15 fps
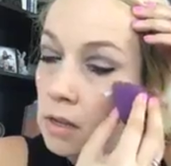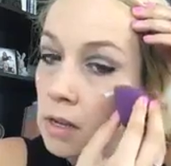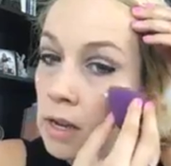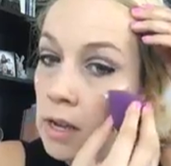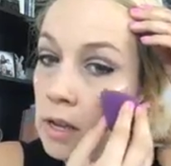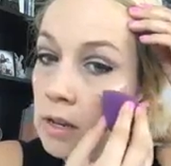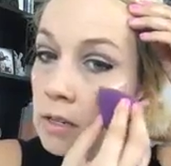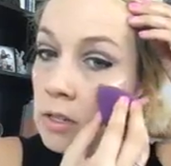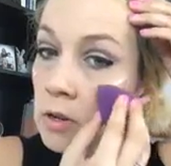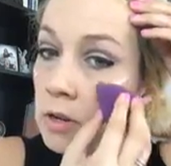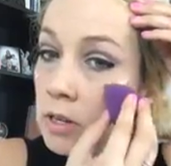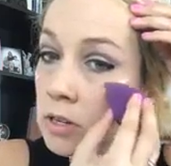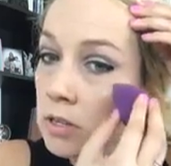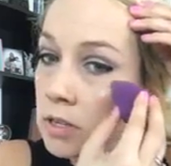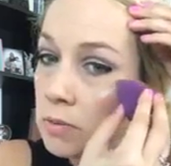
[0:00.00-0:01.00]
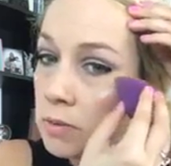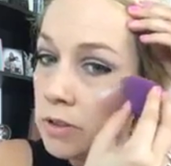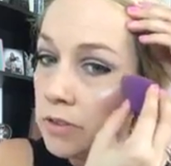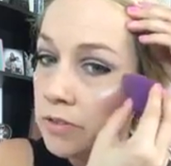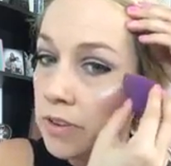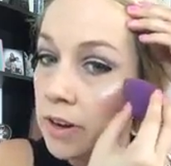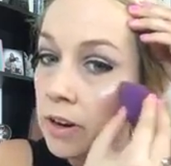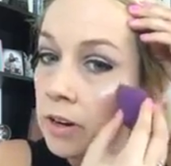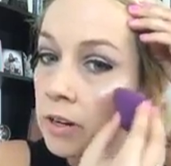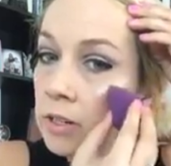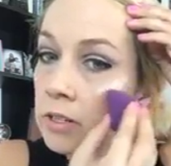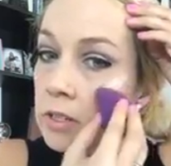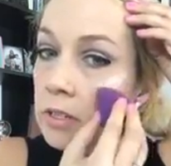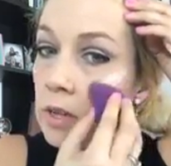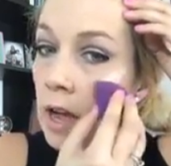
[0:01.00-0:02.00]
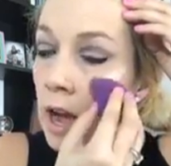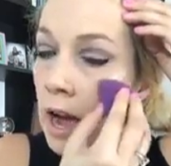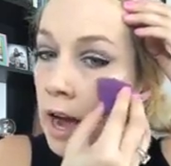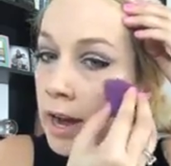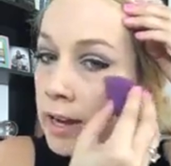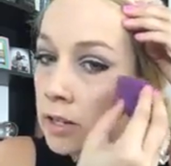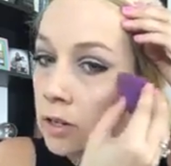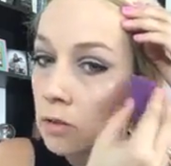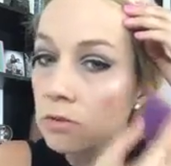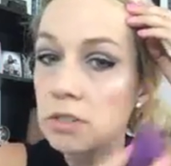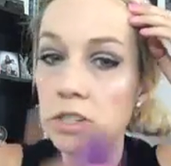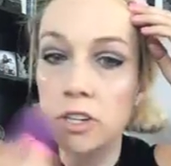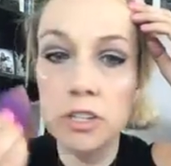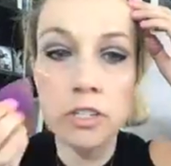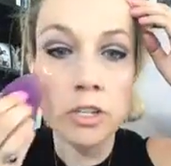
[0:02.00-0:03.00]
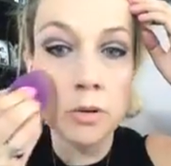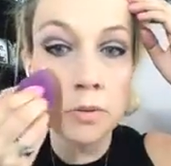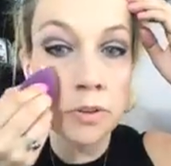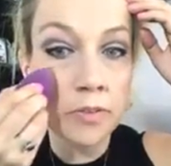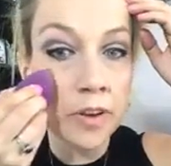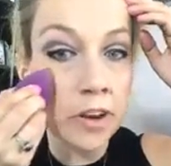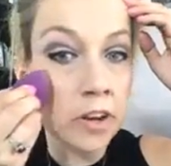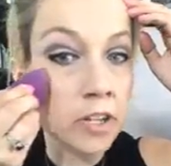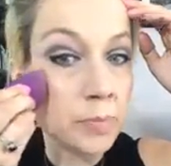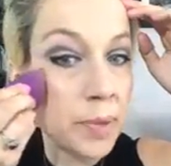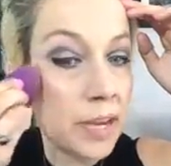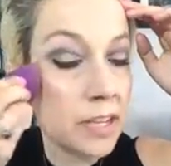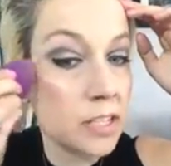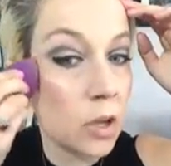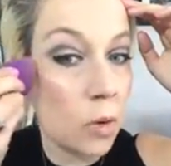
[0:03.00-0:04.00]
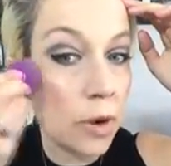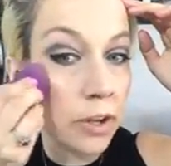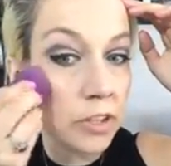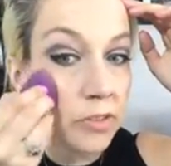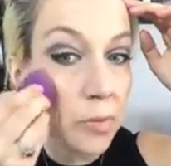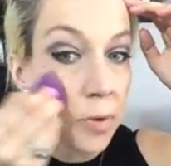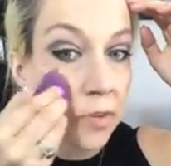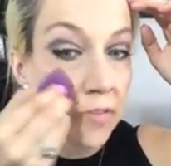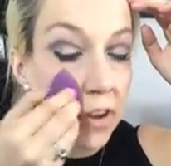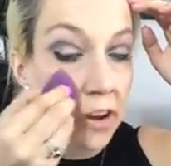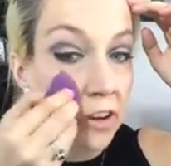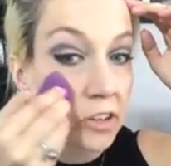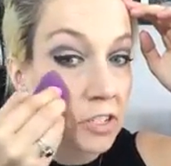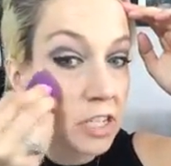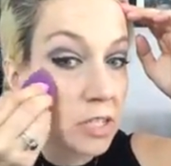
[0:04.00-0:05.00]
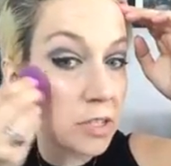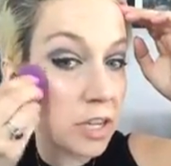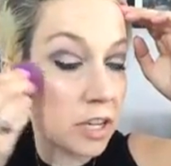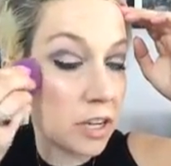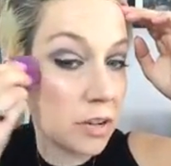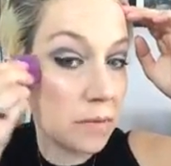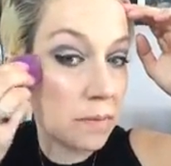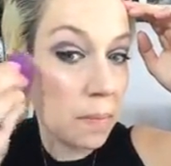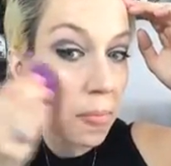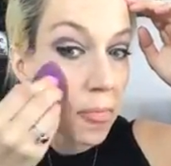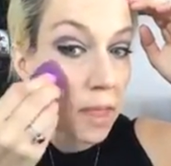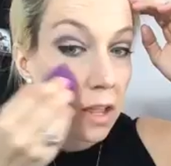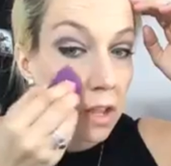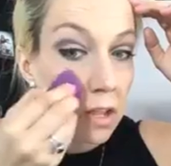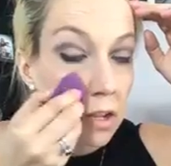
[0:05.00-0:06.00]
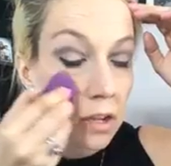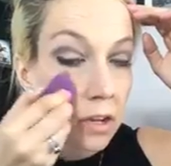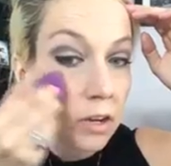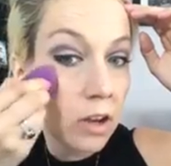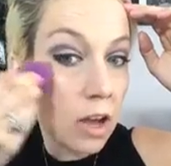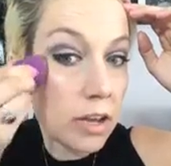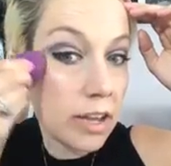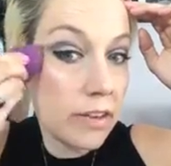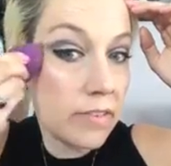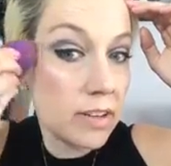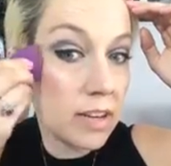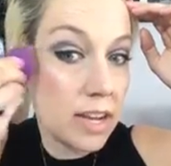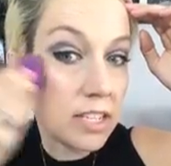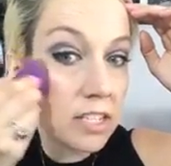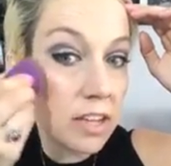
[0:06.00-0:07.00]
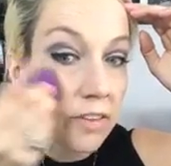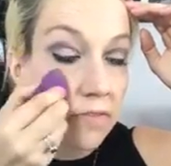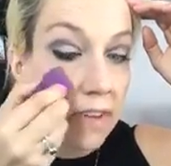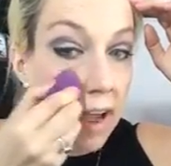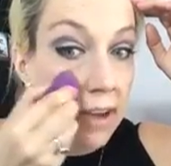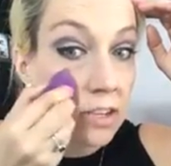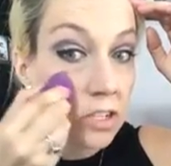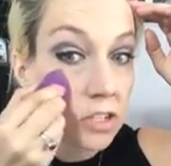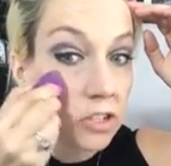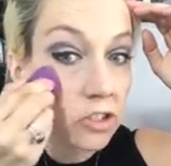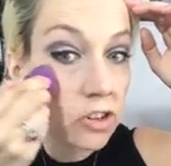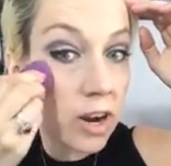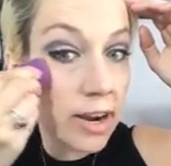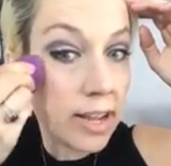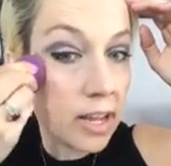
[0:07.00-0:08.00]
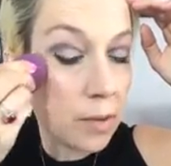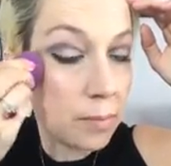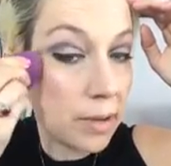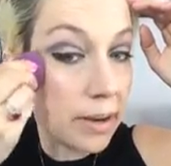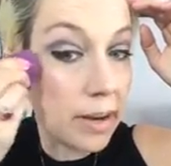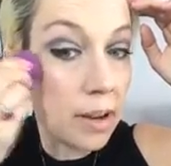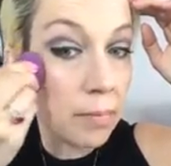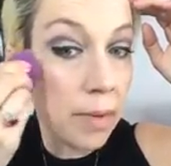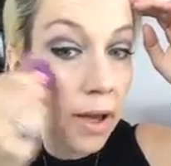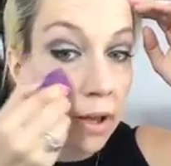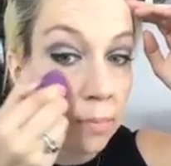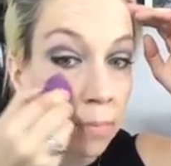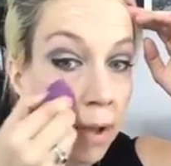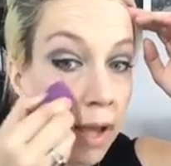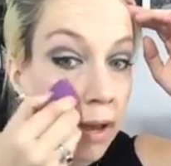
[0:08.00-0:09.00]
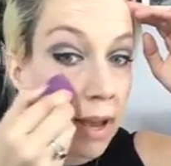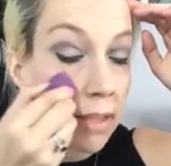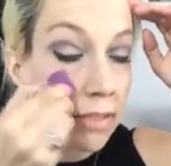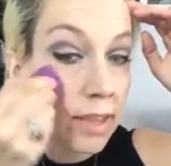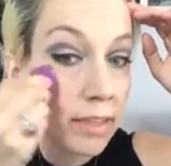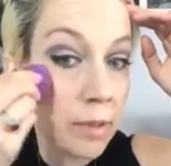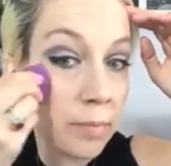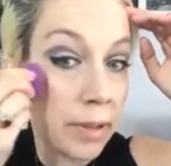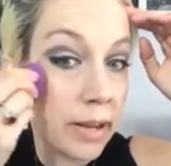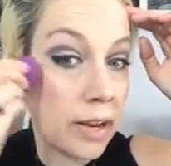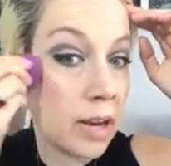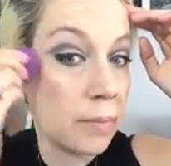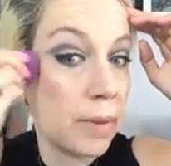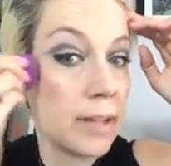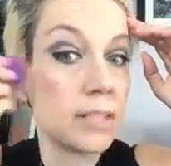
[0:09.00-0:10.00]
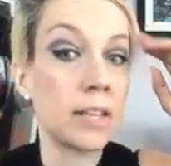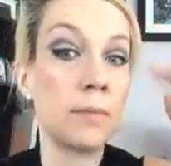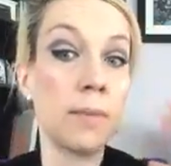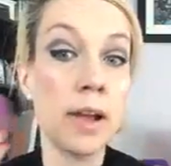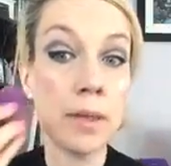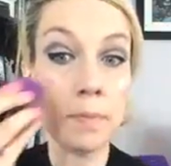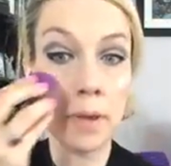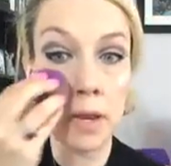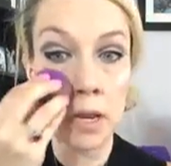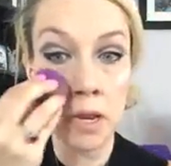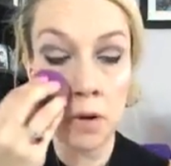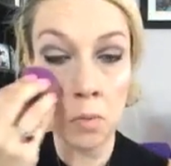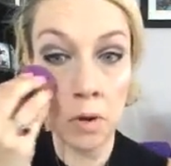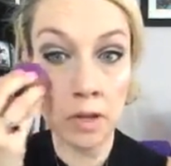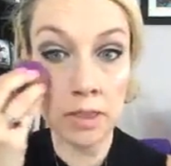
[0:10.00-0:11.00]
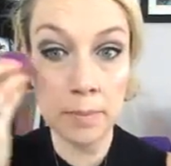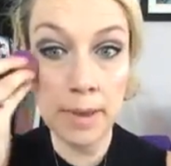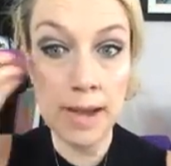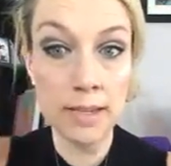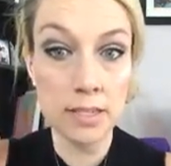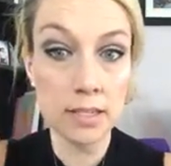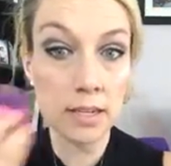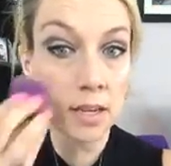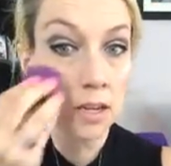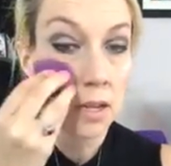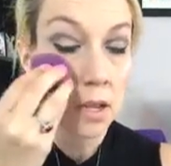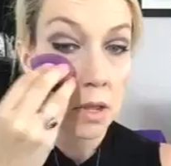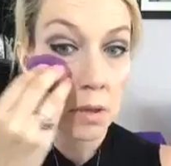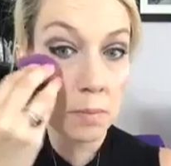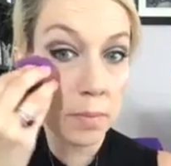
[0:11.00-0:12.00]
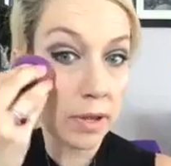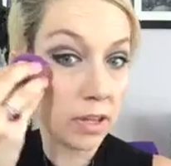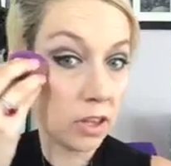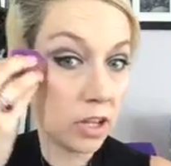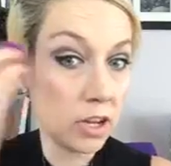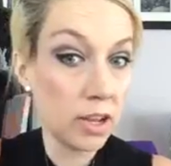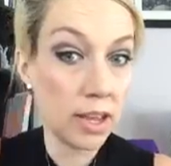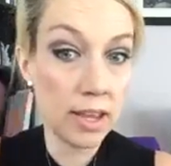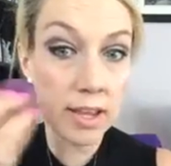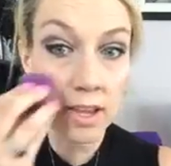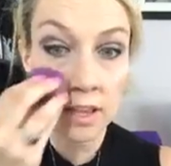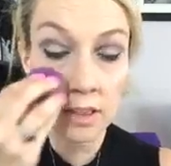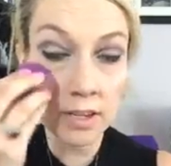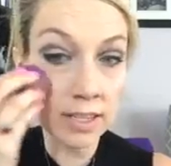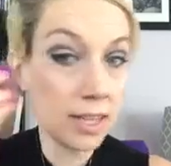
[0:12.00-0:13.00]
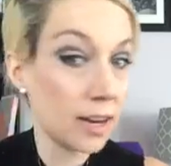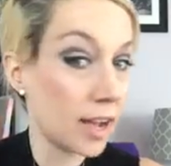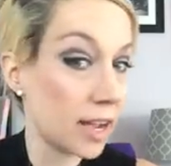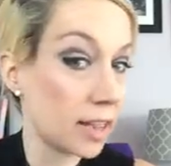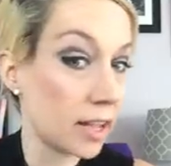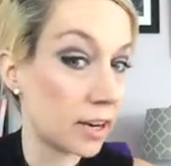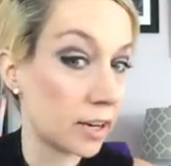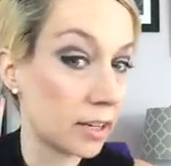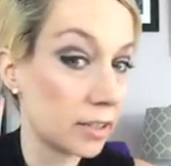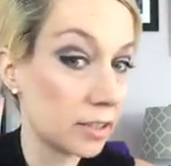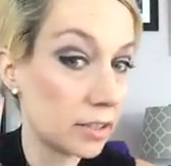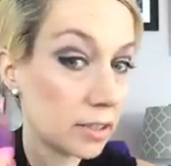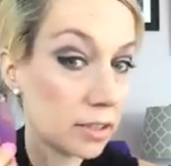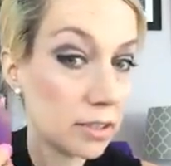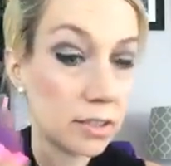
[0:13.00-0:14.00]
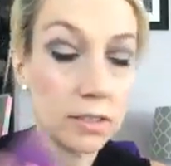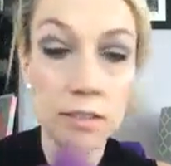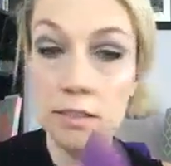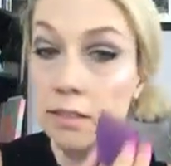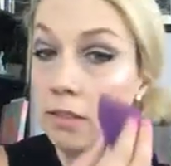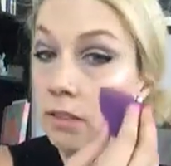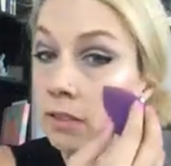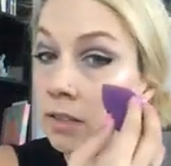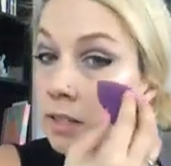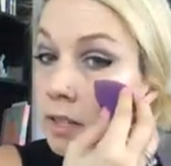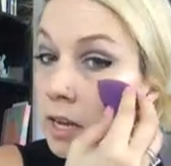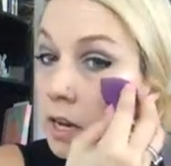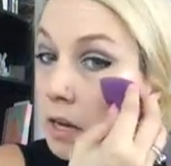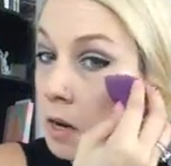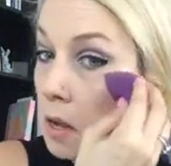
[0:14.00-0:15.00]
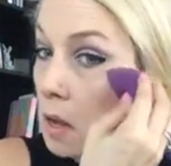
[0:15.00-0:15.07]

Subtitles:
And you can do this with your fingers. I don't suggest to do it with your fingers because the oils from your fingers, it's gonna not give a nice effect. So try to get a blending bud. I think the blending buds, in my opinion, work the best. But look at that highlighter. Look at that.